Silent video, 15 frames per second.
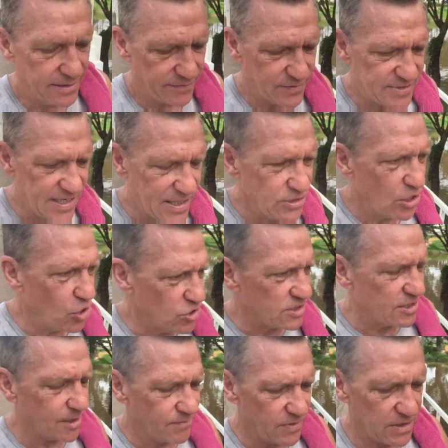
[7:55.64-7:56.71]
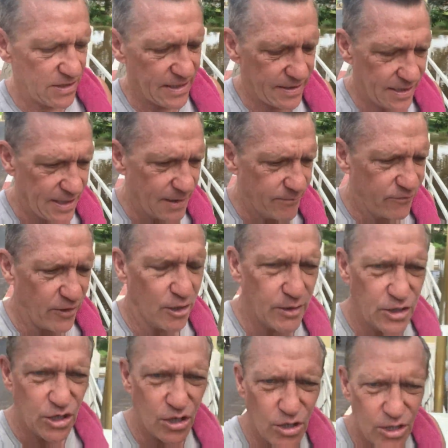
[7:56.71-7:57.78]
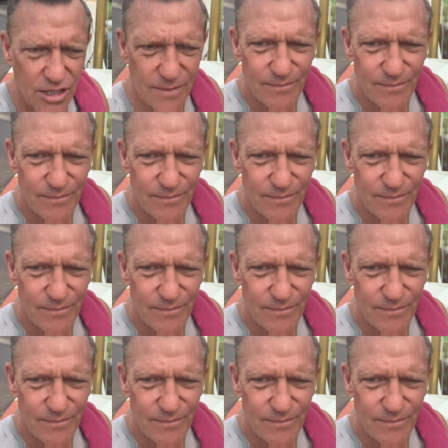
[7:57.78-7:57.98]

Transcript: Say no to them, they keep following you,